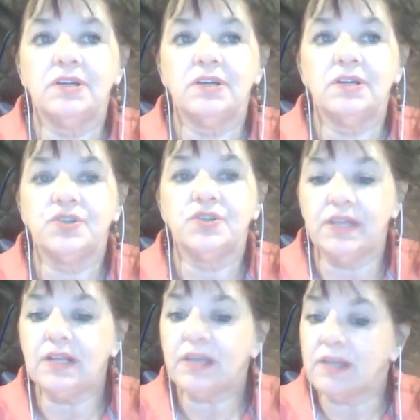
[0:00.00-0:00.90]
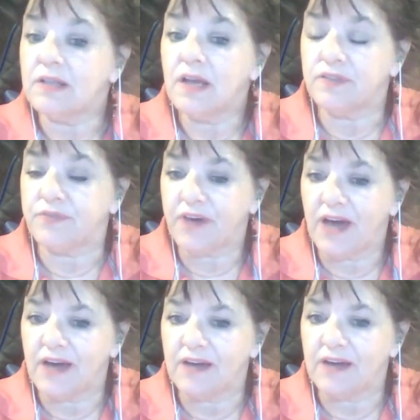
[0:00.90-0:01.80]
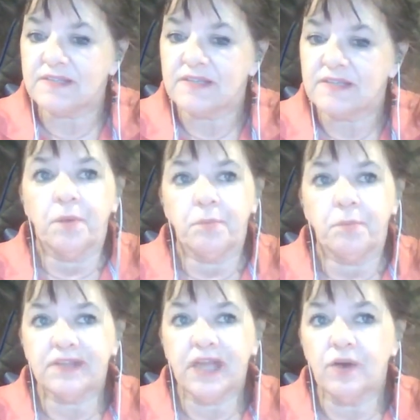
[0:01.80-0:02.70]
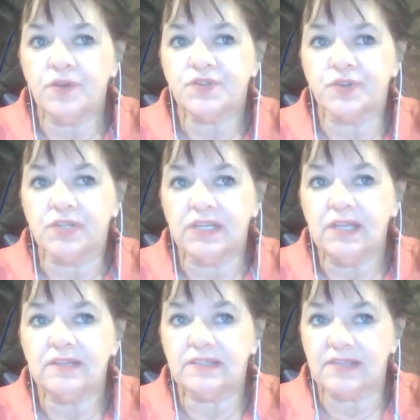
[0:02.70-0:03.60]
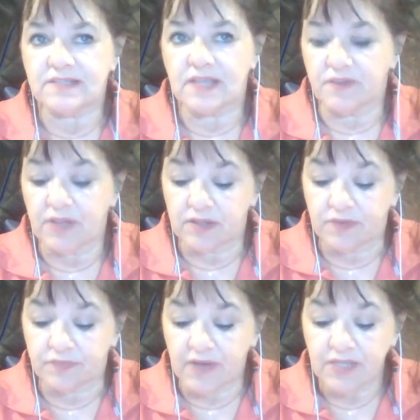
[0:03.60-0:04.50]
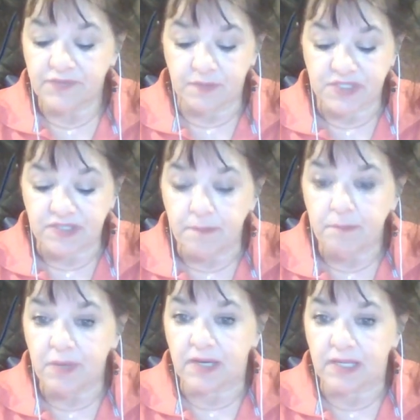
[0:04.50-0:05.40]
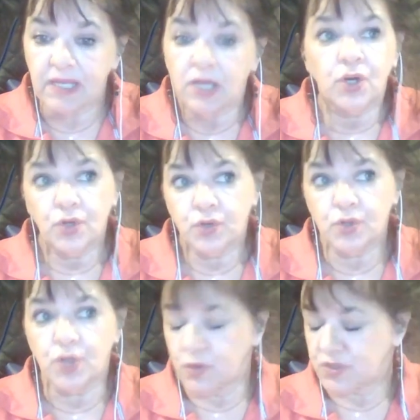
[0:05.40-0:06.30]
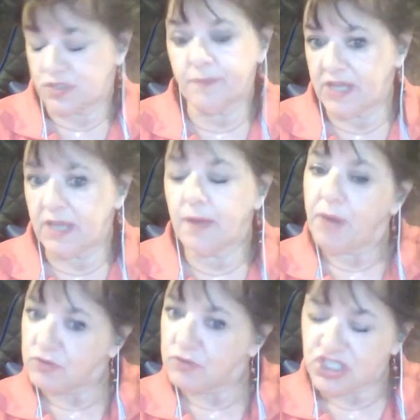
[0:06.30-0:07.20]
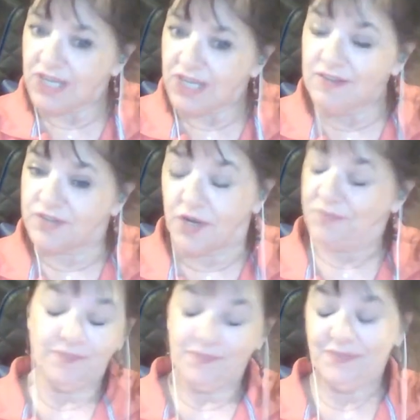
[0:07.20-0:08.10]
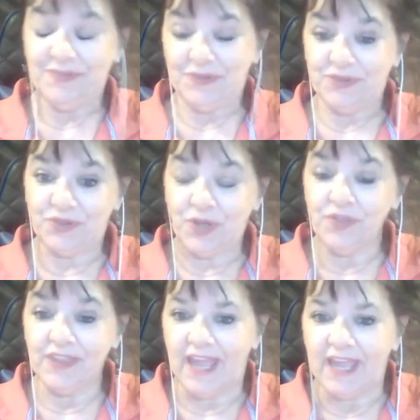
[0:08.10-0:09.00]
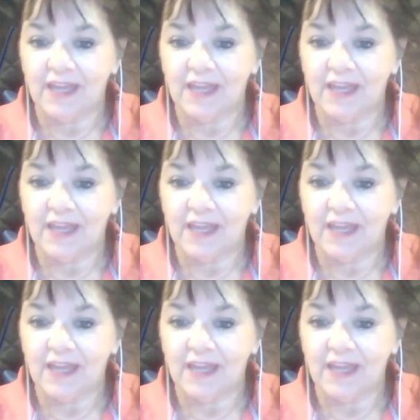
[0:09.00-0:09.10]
juridical advice, but they also need that advice from somebody who knows something about children, don't they?